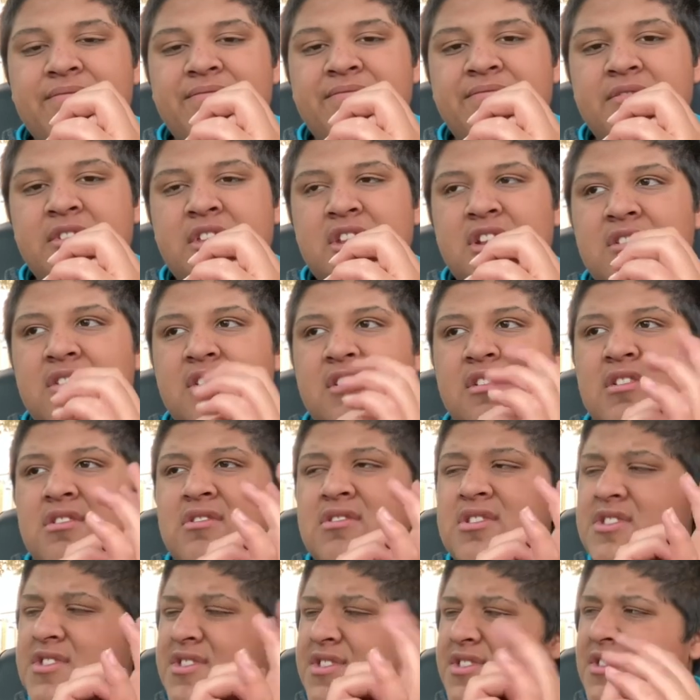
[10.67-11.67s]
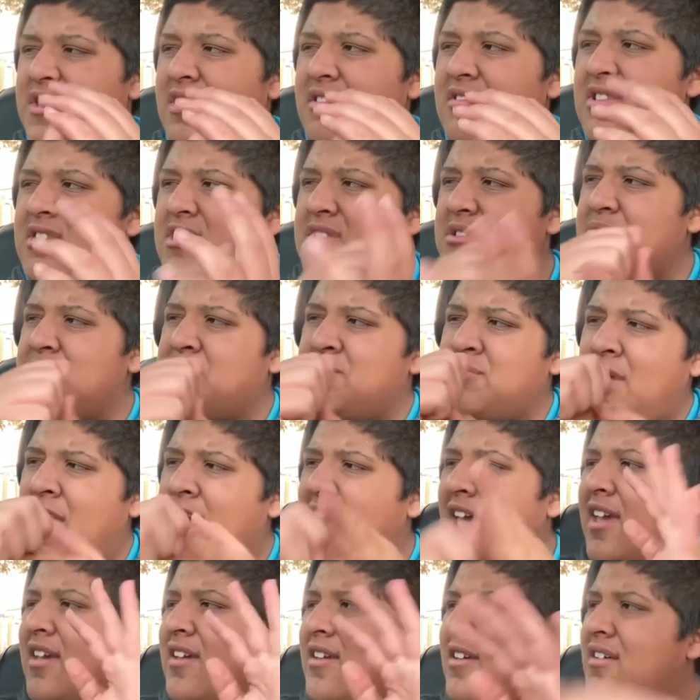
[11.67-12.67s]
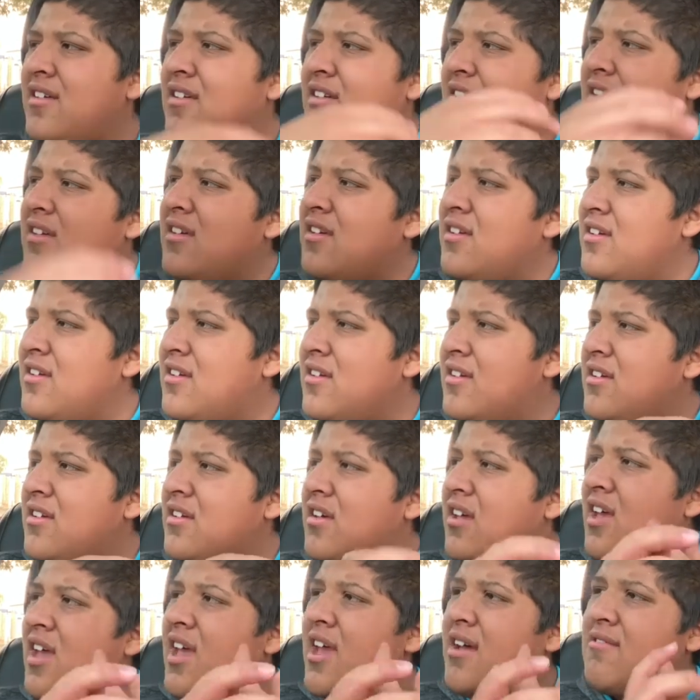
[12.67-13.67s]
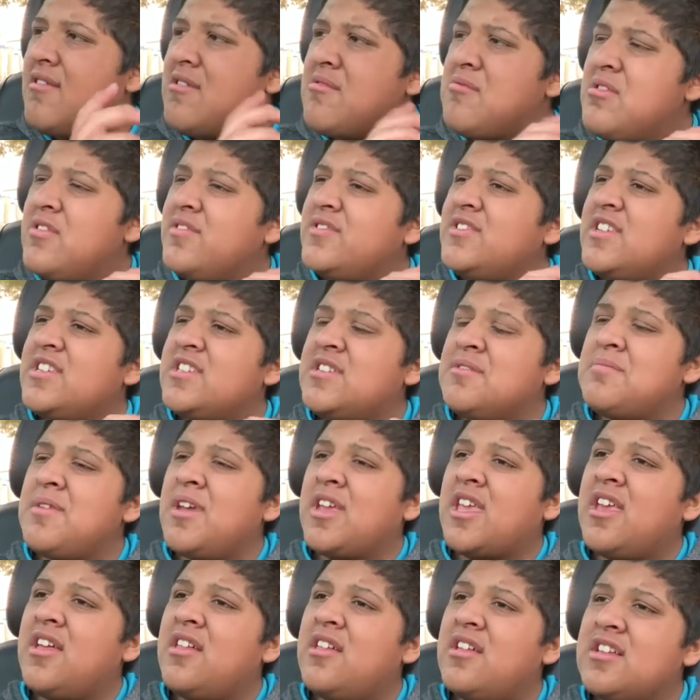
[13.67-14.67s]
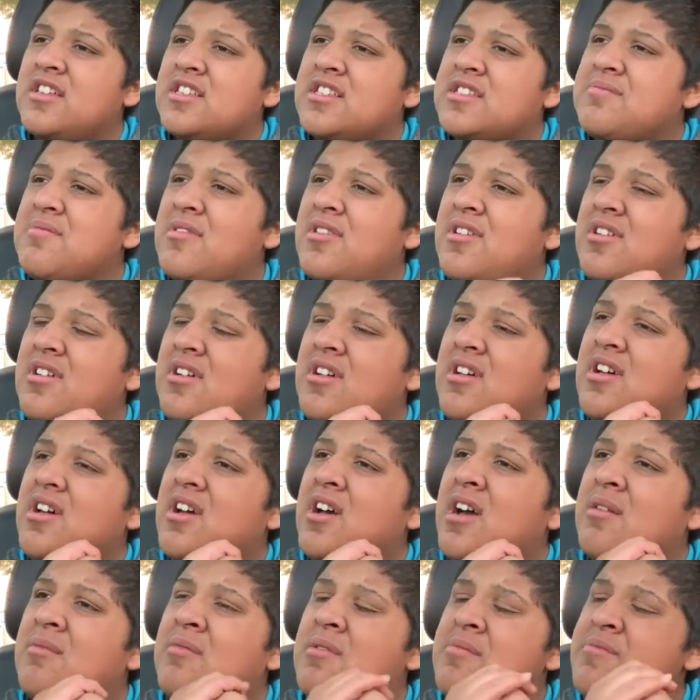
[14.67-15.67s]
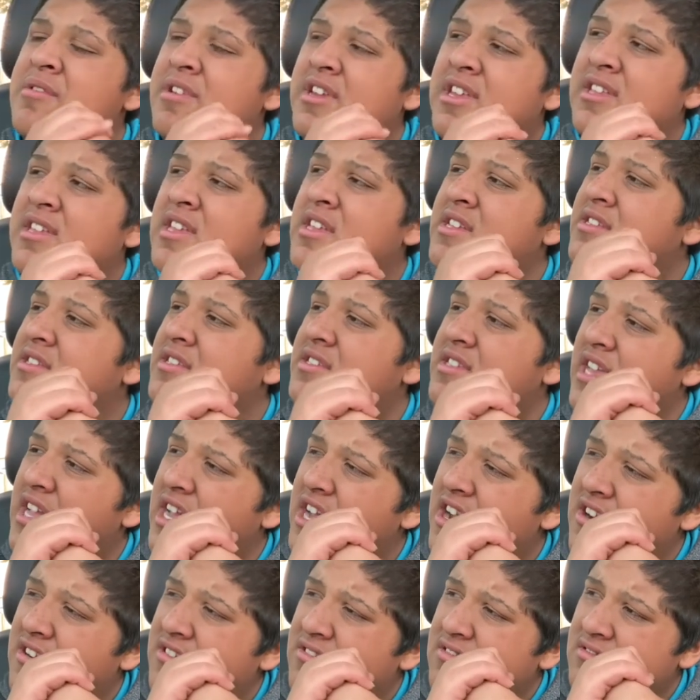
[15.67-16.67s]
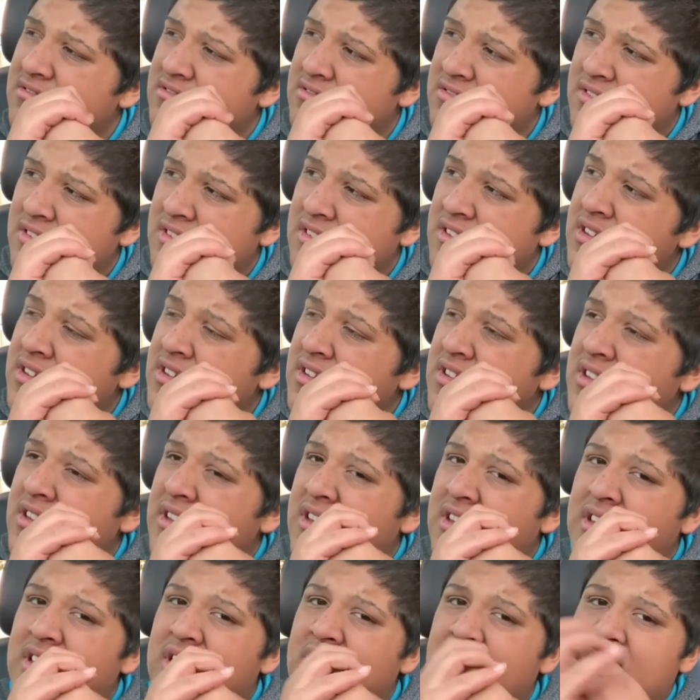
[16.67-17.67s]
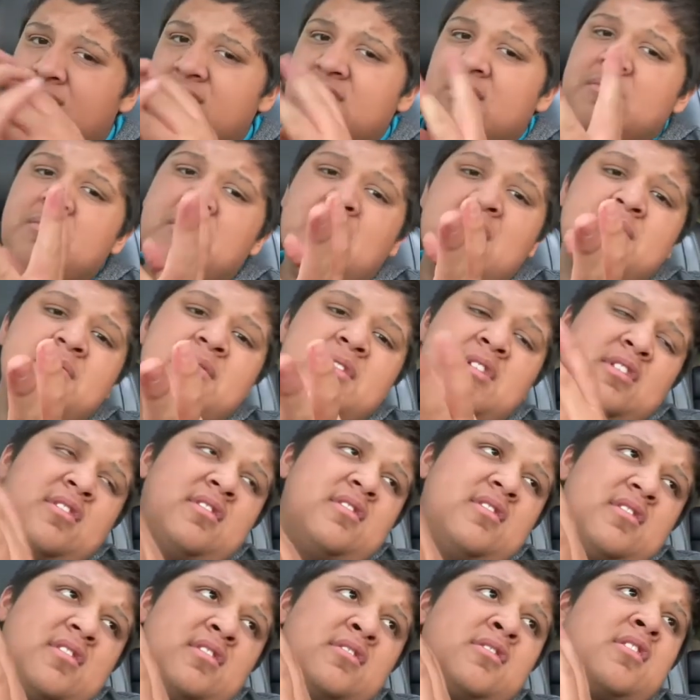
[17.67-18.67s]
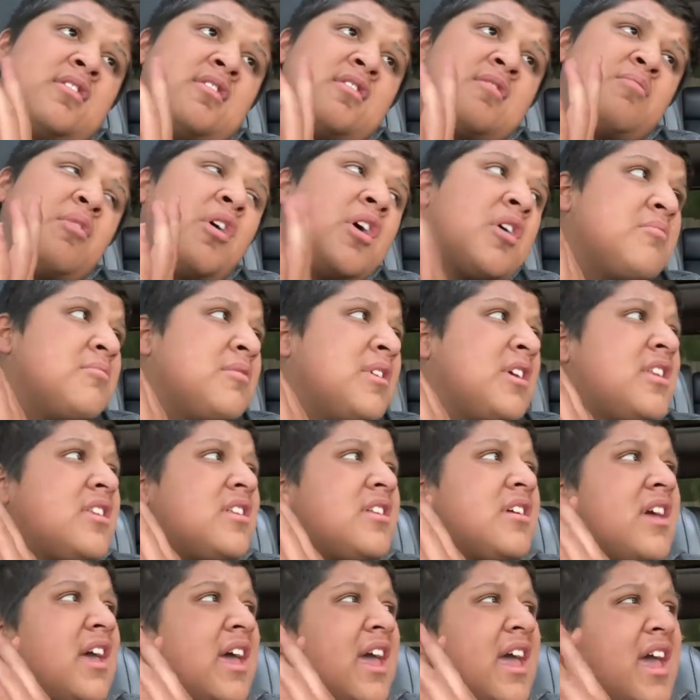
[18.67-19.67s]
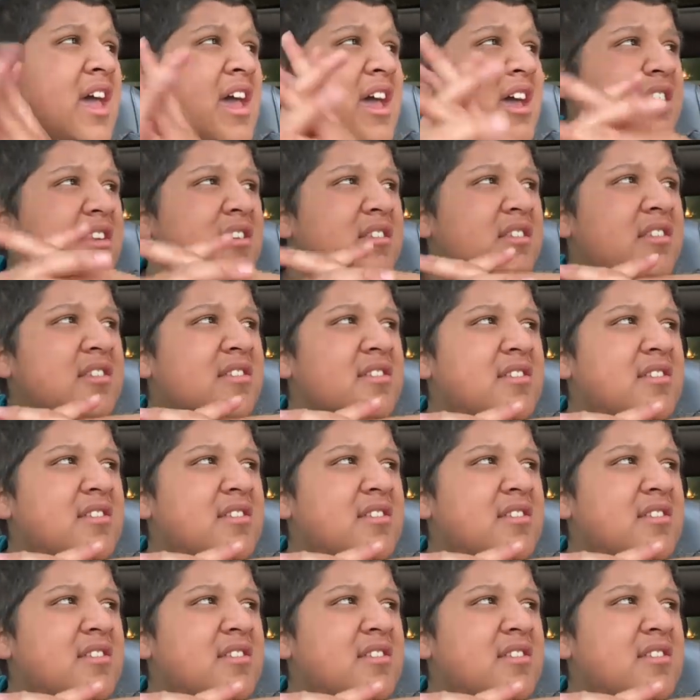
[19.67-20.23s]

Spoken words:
You know, it was meh. And we moved to Temecula, a small, a pretty decent town, to another apartment, and